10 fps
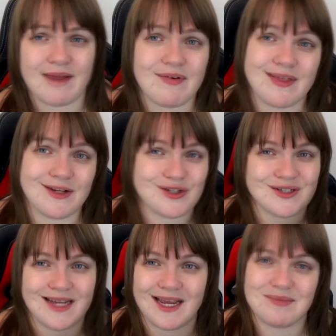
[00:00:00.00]
everything
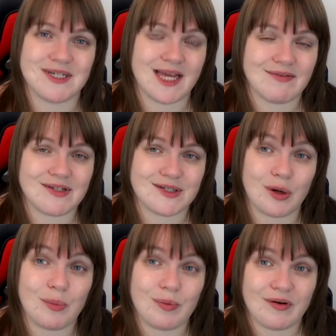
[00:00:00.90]
just came together
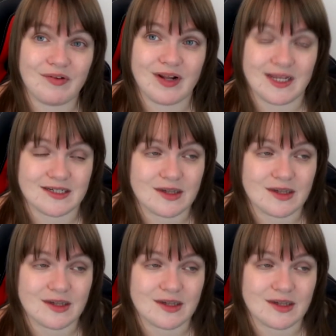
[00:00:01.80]
so perfectly.